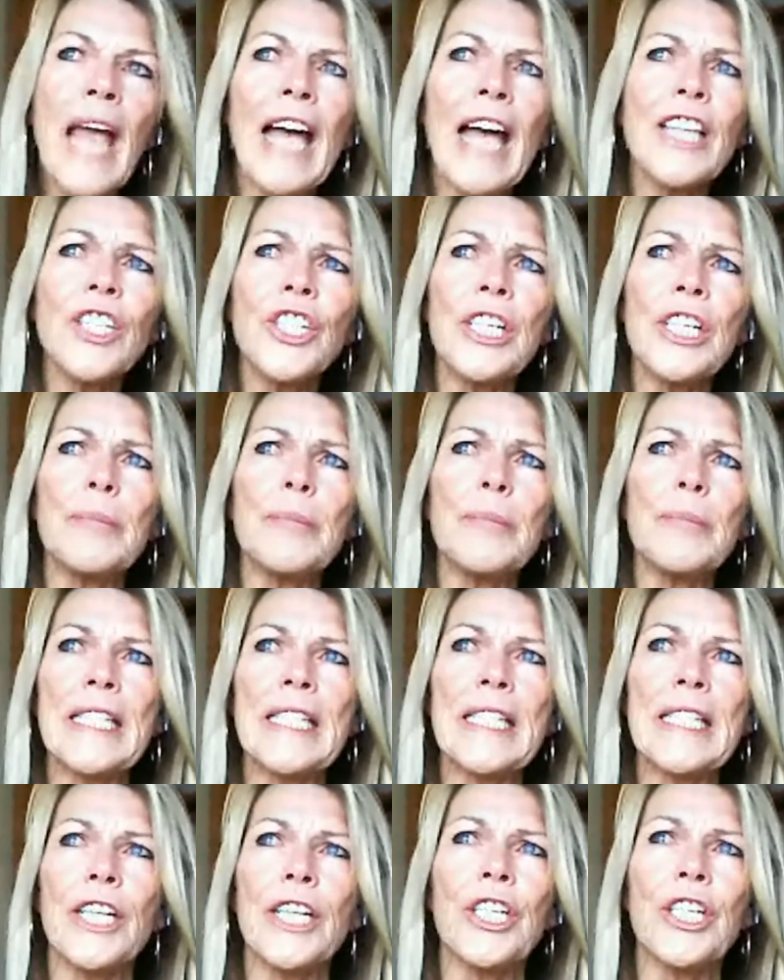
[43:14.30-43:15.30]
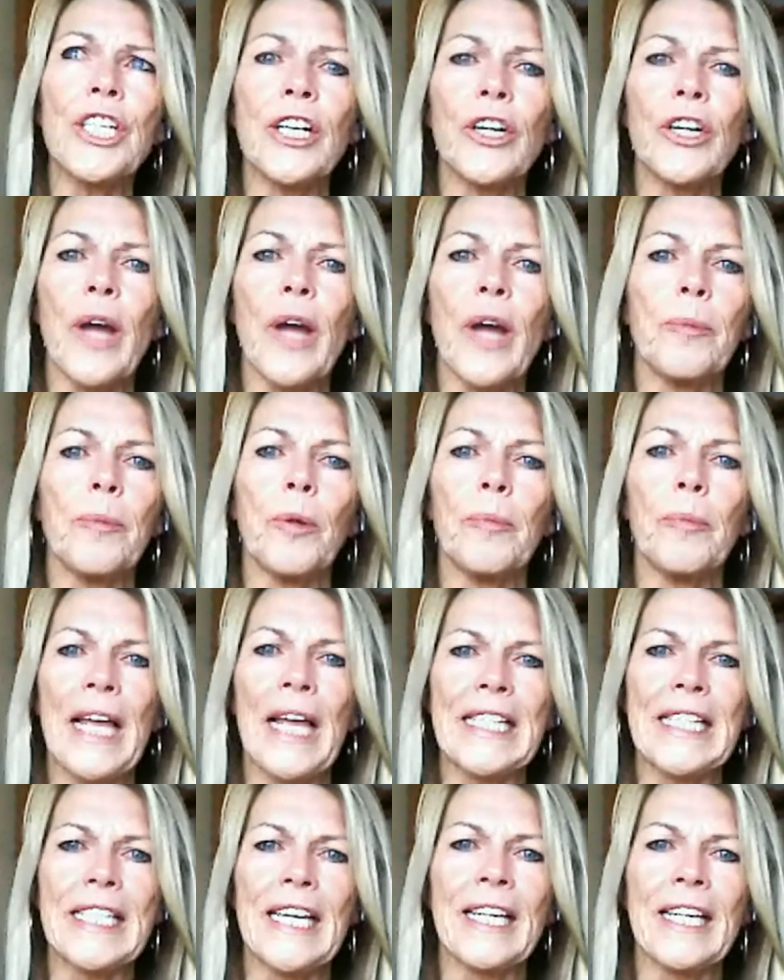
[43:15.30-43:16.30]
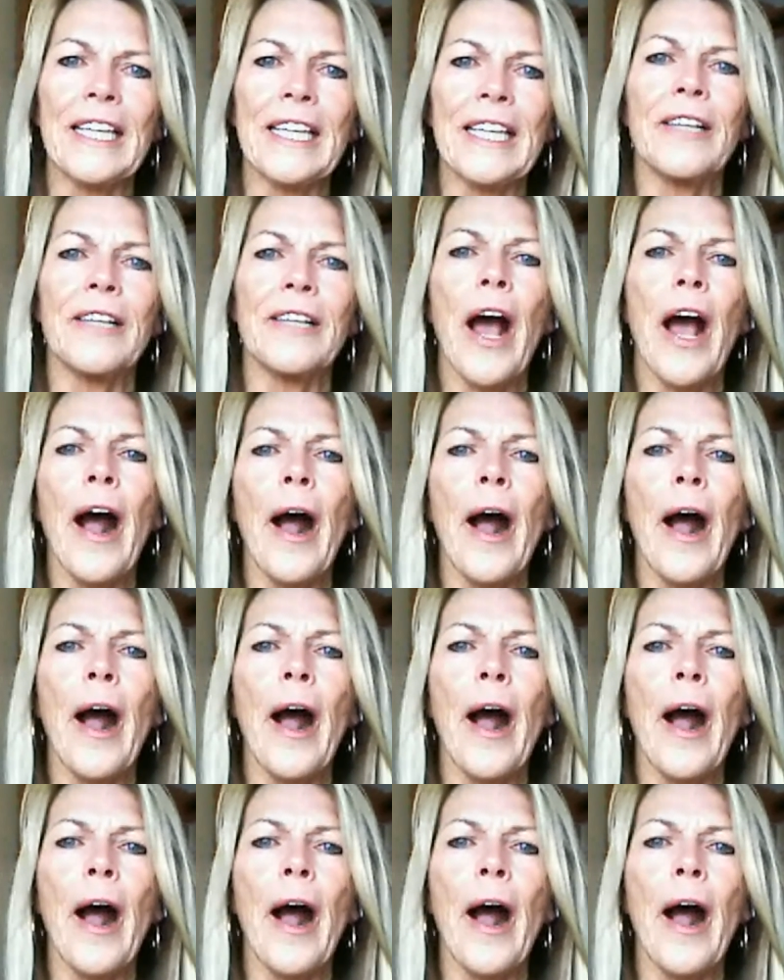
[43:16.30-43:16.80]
has just been such an incredible blessing.